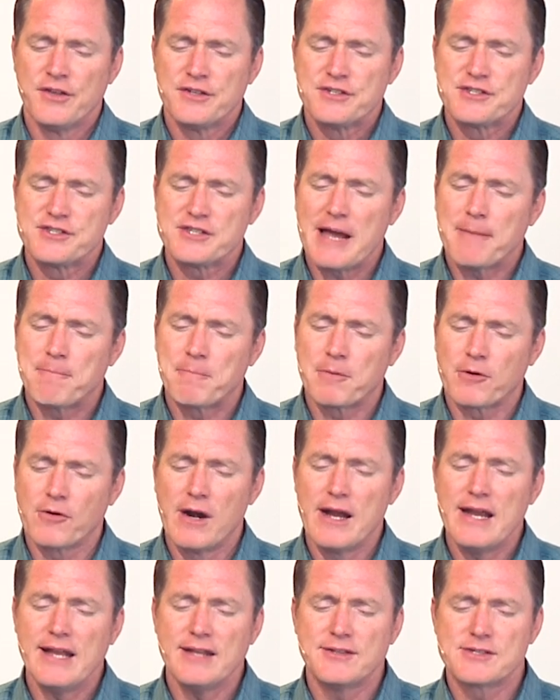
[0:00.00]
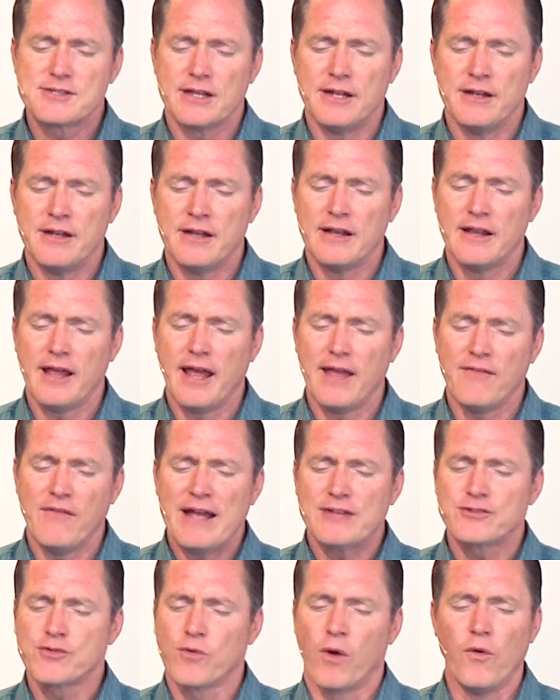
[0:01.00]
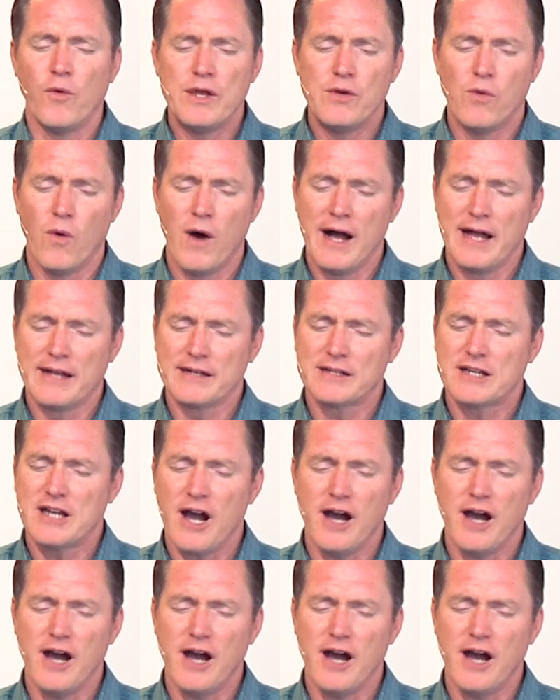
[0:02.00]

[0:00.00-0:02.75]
separates, and that's what we want.